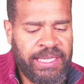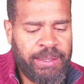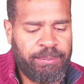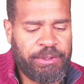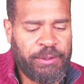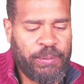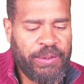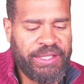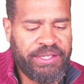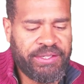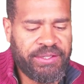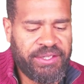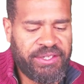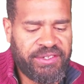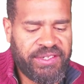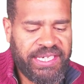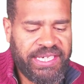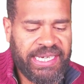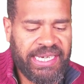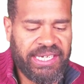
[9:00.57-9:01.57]
but we could
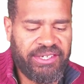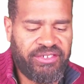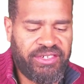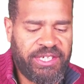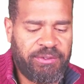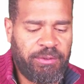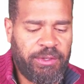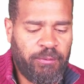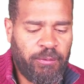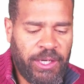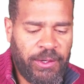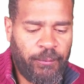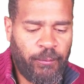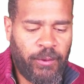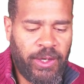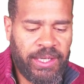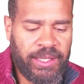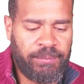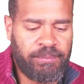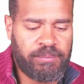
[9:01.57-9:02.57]
say actually we want
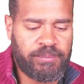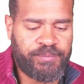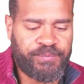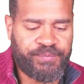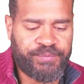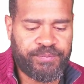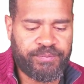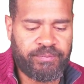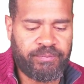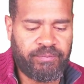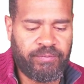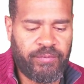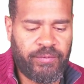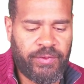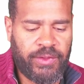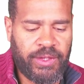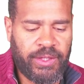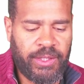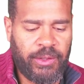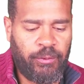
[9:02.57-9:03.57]
one.
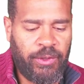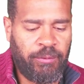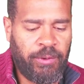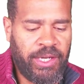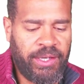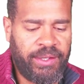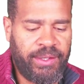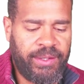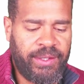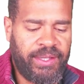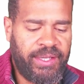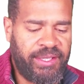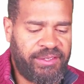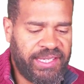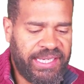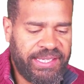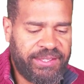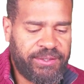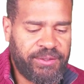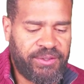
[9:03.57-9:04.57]
We want a
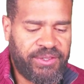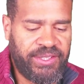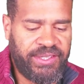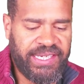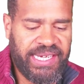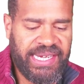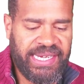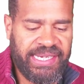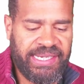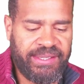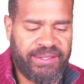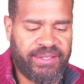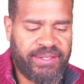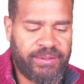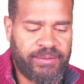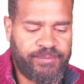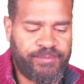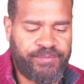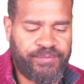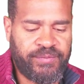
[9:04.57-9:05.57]
cycle to date.
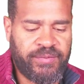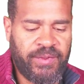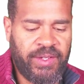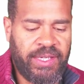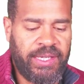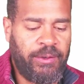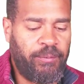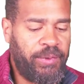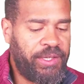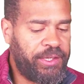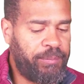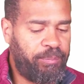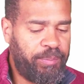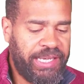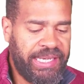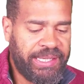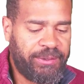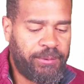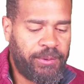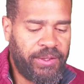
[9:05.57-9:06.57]
We could
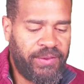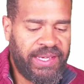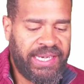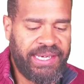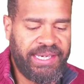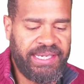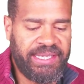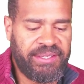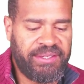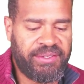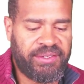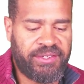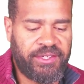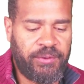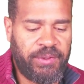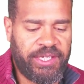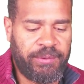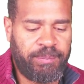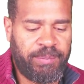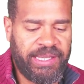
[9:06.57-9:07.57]
pick what that is, so
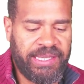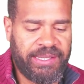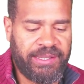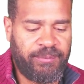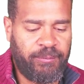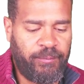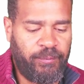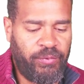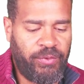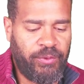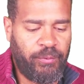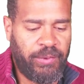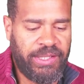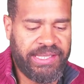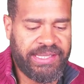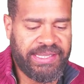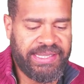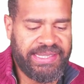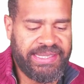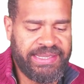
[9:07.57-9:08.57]
we could pick
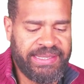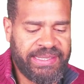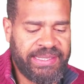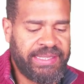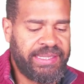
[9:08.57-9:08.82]
weekly.